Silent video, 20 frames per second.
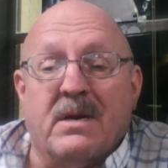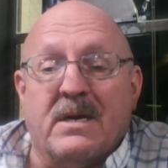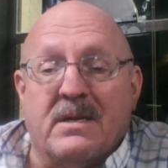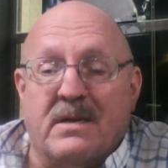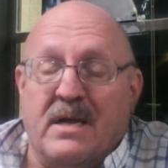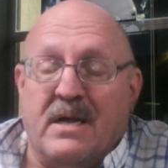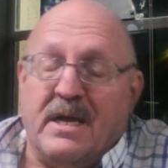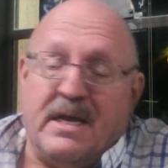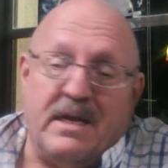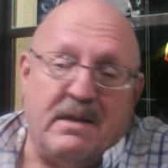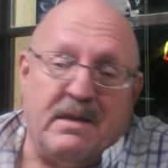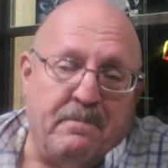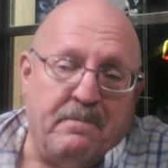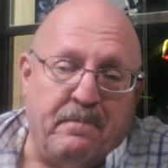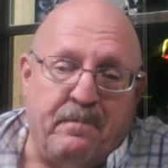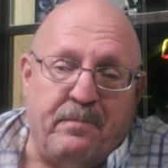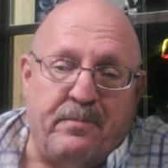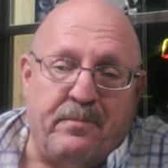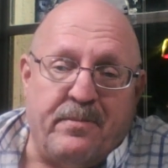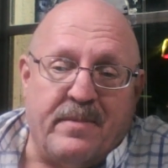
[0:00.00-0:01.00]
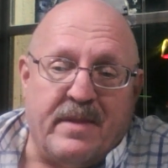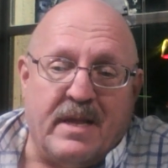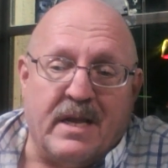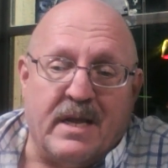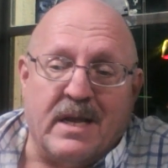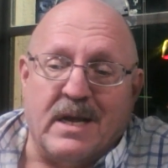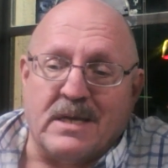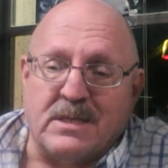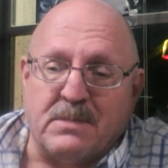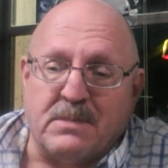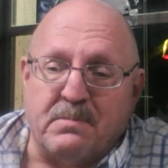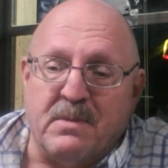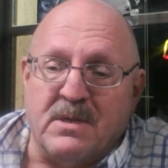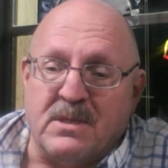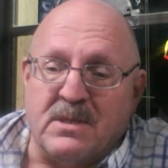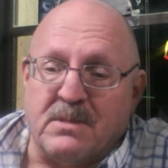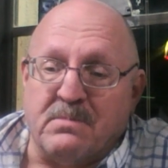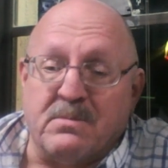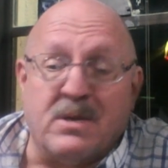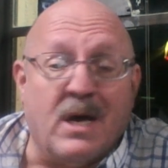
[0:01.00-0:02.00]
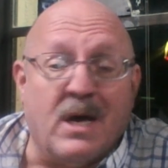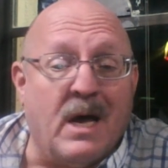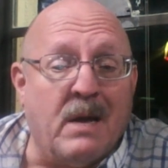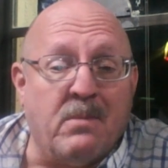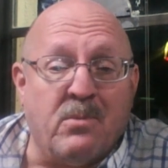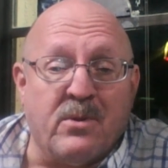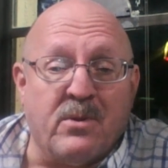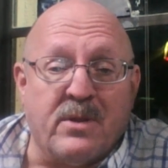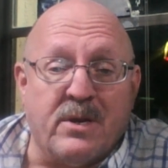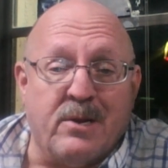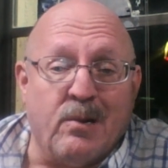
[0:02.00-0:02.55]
but hey, I got to spend some time with a